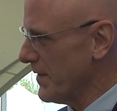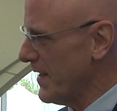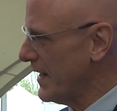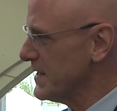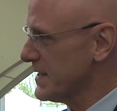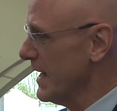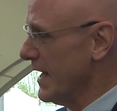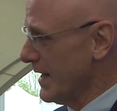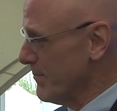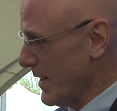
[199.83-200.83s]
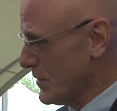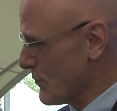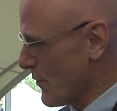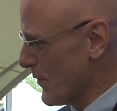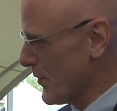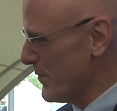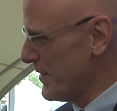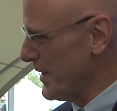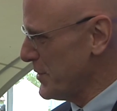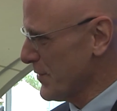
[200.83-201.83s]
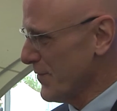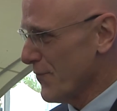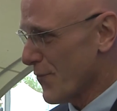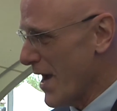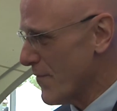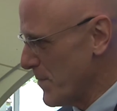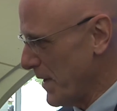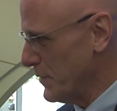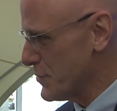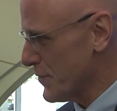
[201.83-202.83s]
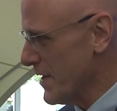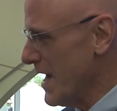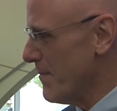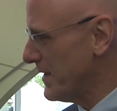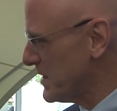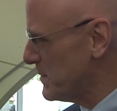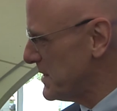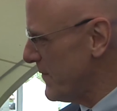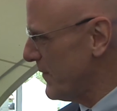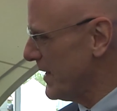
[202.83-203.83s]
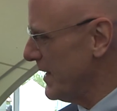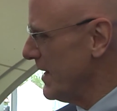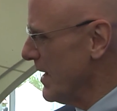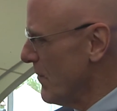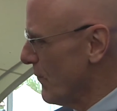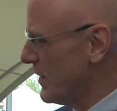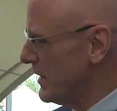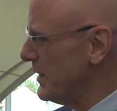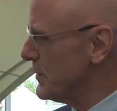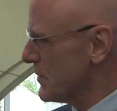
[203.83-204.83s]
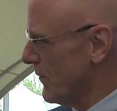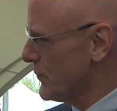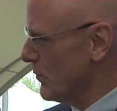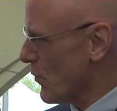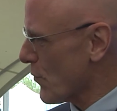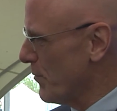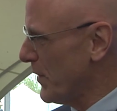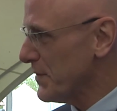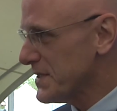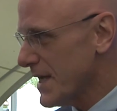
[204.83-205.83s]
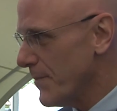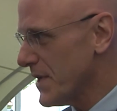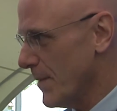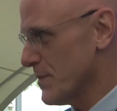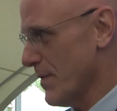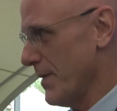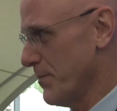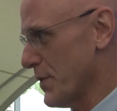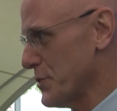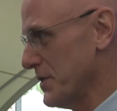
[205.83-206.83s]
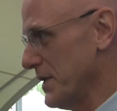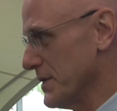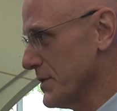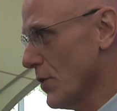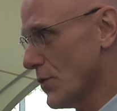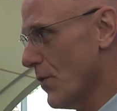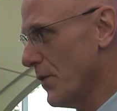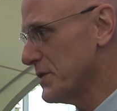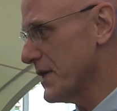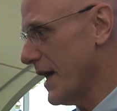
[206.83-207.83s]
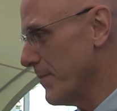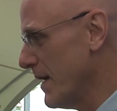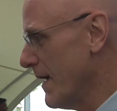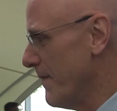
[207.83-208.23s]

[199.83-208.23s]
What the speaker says: And that is my strong recommendation for every manager, but specifically for the leaders of tomorrow, because sometimes my impression is, not all the time,